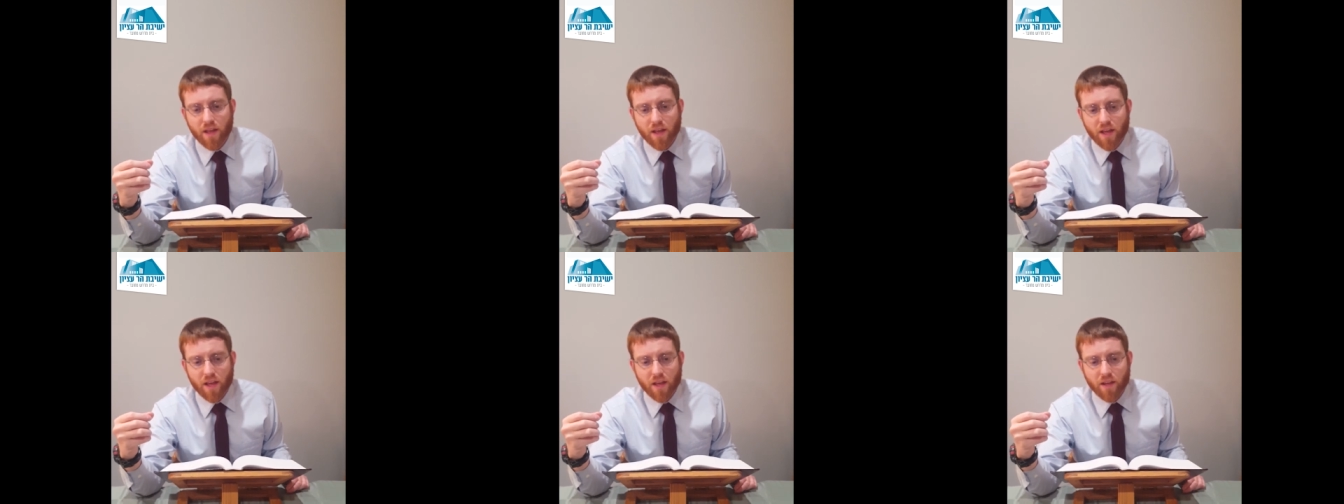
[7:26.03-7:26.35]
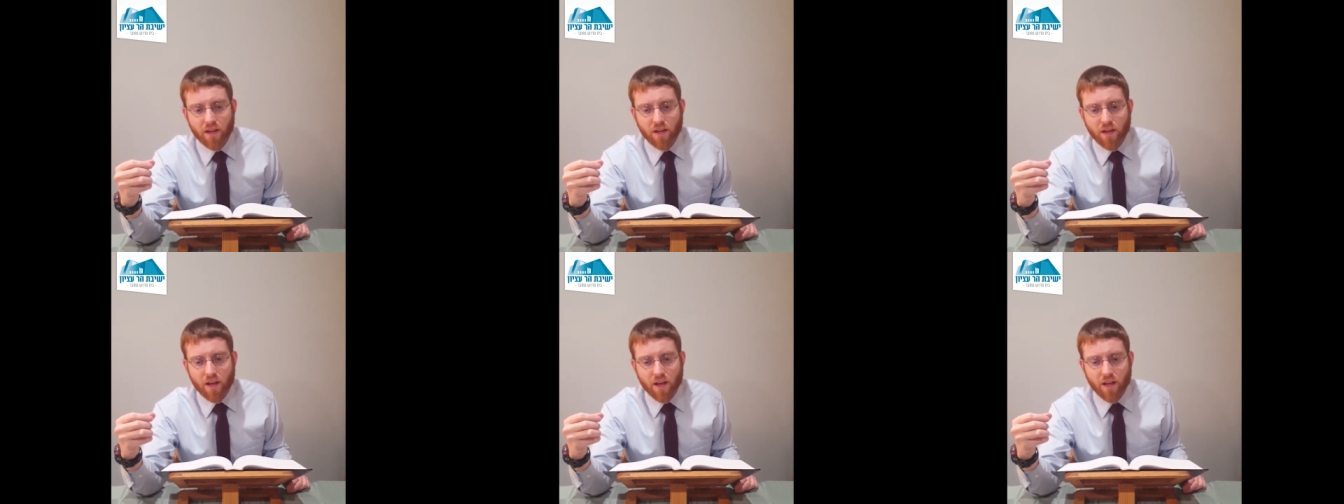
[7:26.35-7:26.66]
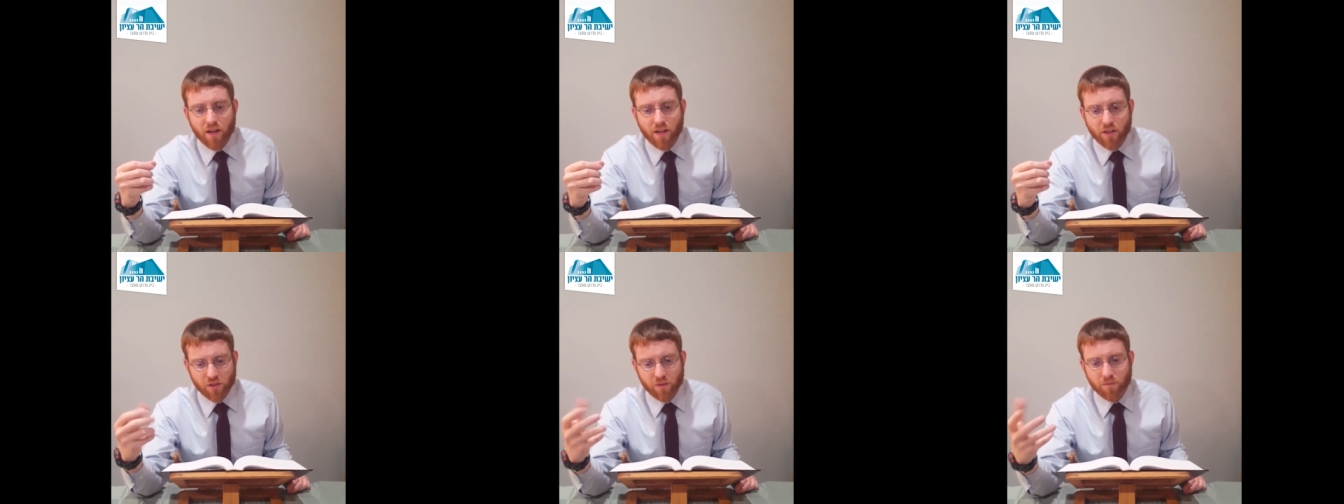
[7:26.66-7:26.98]
and
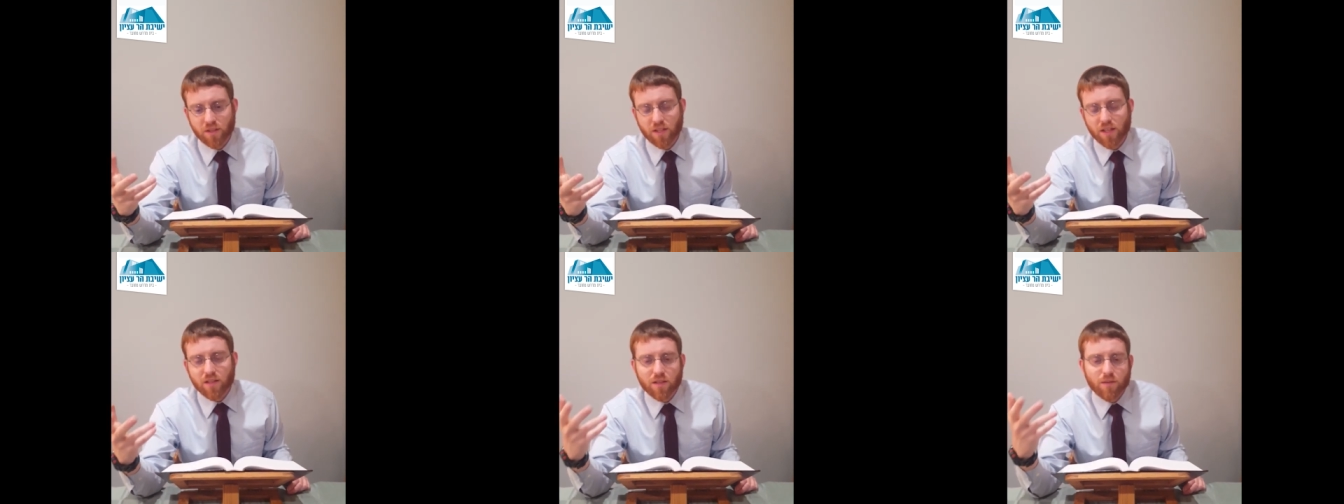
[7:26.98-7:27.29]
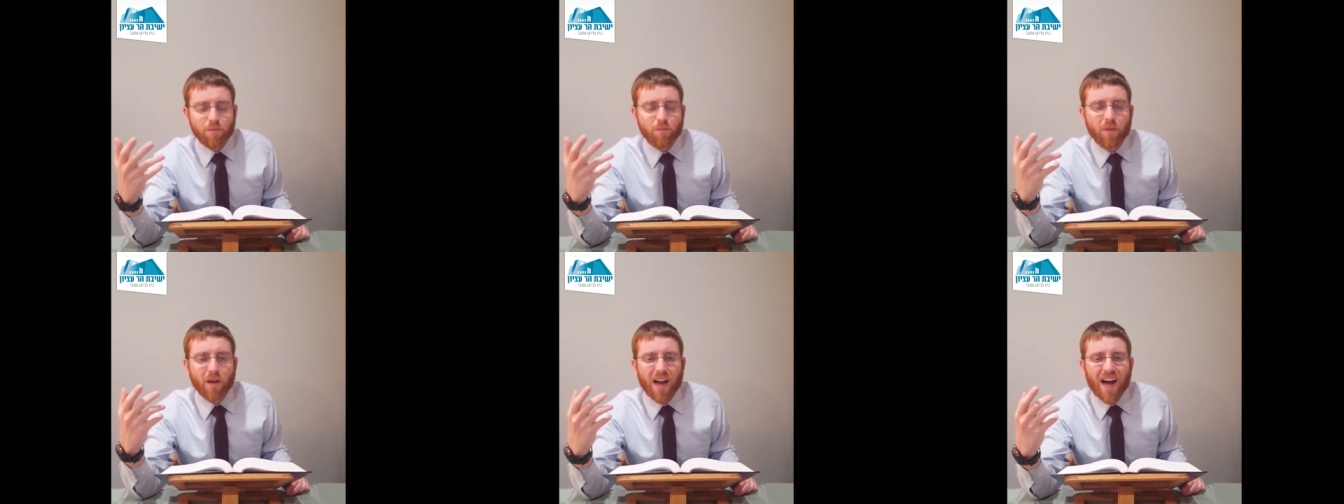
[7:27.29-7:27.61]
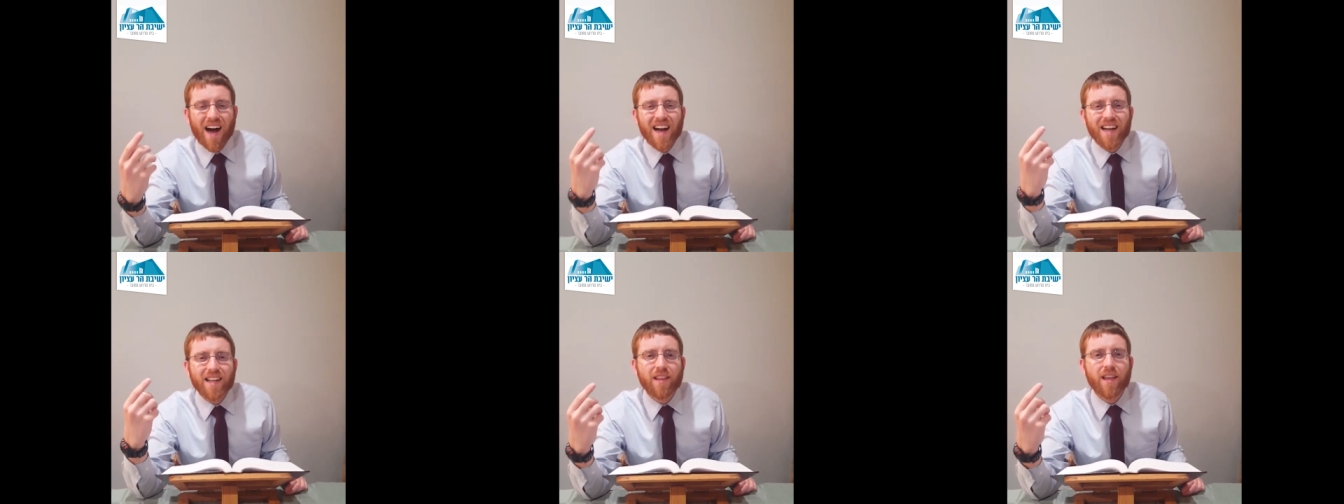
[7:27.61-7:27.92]
and Hashem says, "But
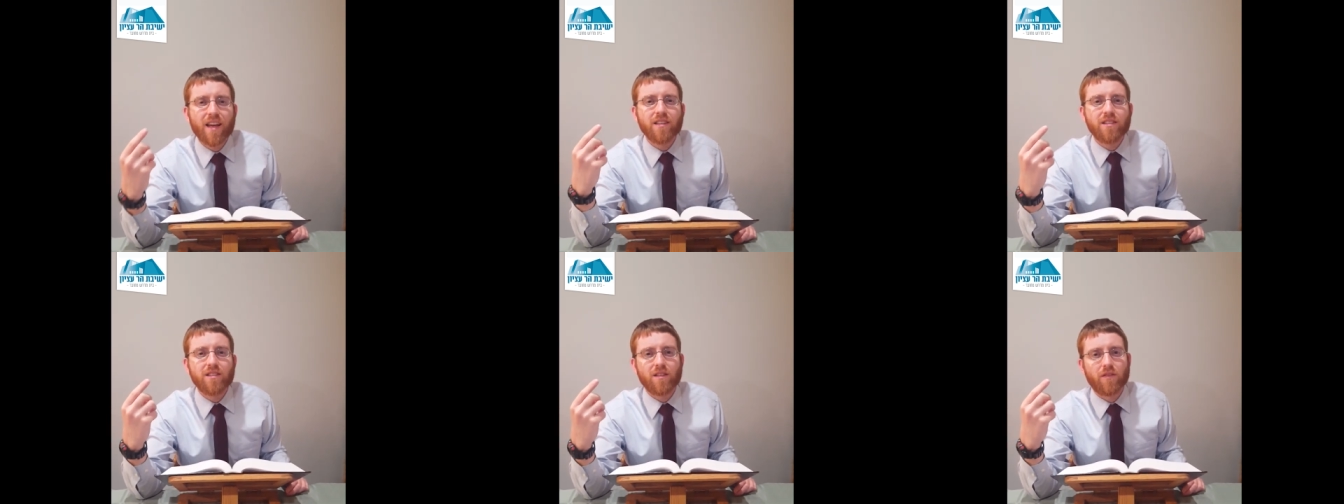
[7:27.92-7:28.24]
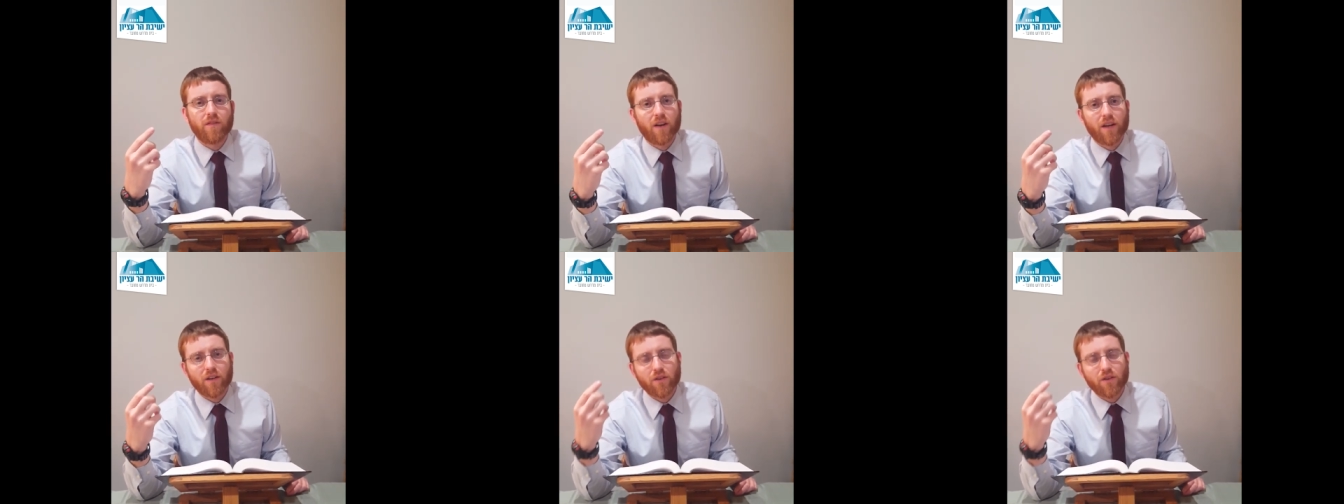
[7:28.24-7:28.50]
I testify."